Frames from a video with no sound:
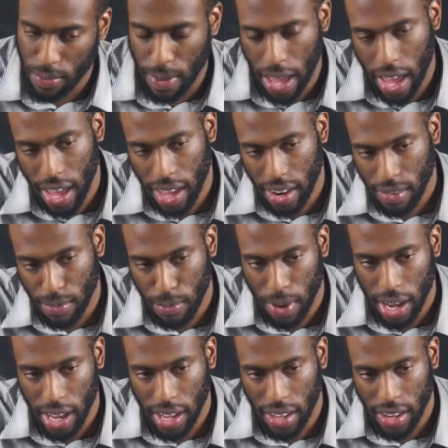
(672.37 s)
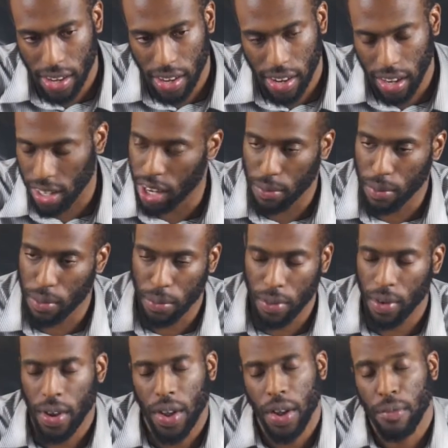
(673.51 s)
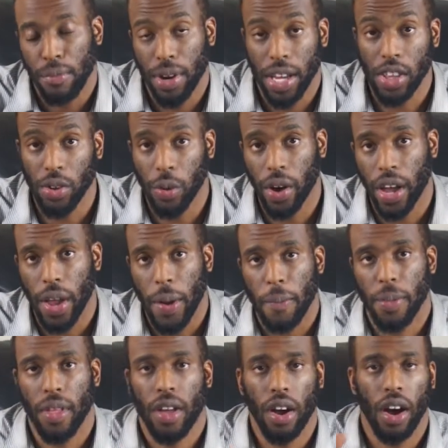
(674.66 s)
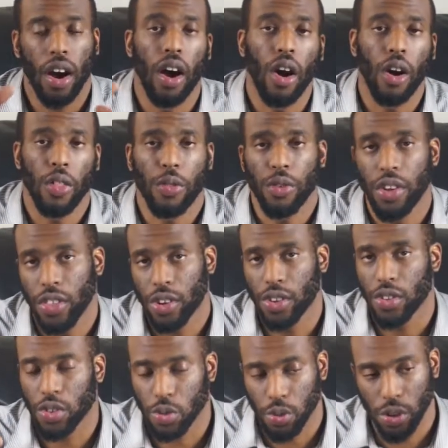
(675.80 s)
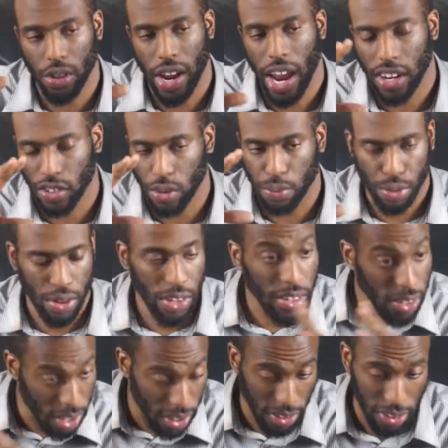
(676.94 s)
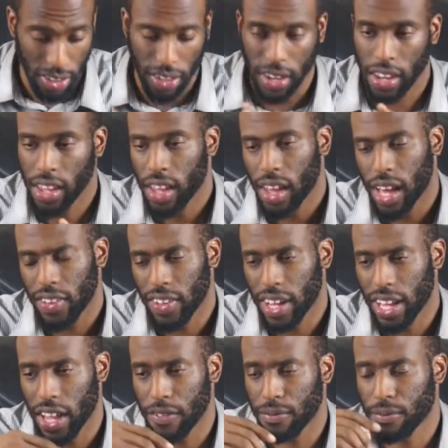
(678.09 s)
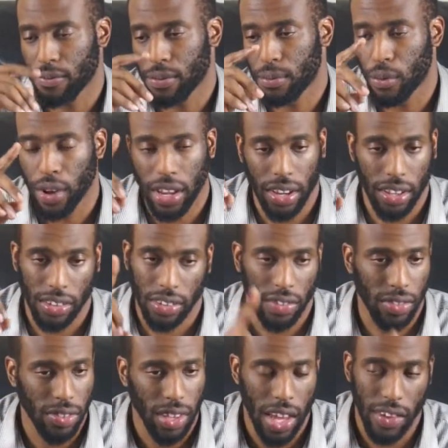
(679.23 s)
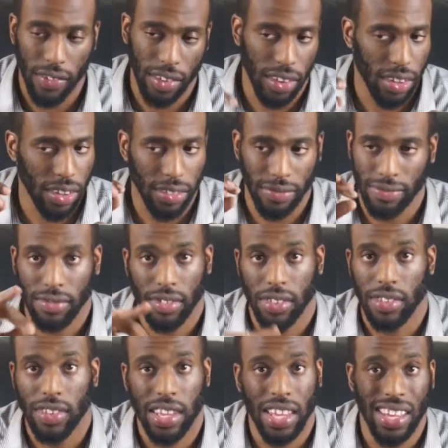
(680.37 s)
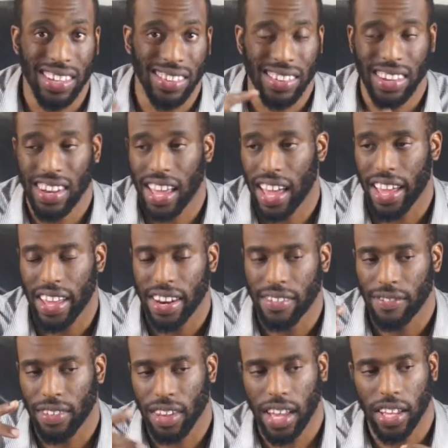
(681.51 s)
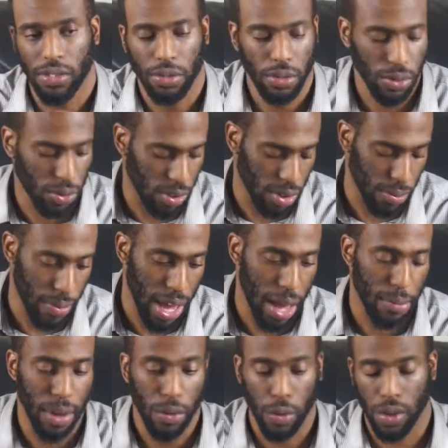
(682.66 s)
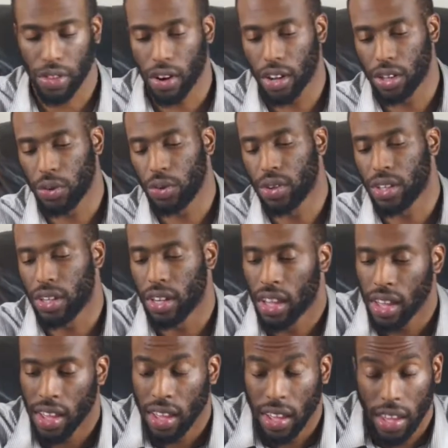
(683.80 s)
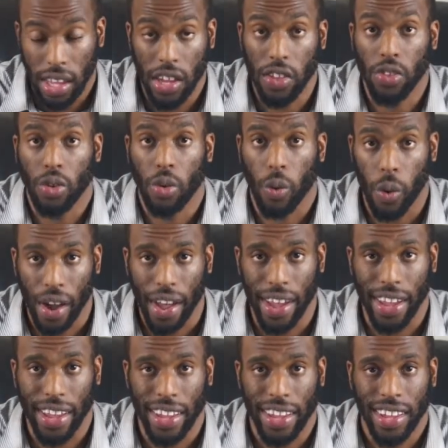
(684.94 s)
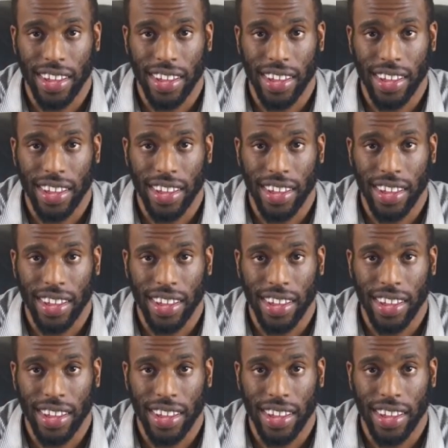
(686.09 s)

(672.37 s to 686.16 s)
Bat? Bite? I can't remember. But either way, all three of those were actually pretty decent. I think I gave them from ratings of 7 to 10 to 9. The last one, which was the Batman with Harley Quinn. Either way,